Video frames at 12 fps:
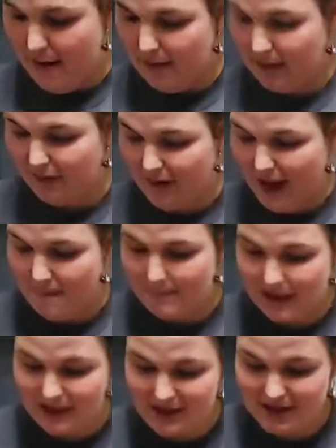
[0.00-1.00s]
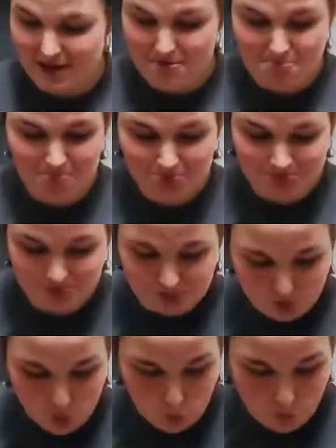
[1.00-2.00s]
let that mix in
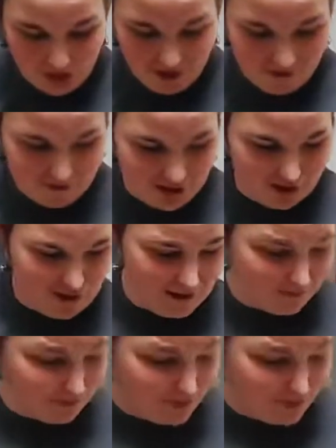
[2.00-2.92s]
with everything.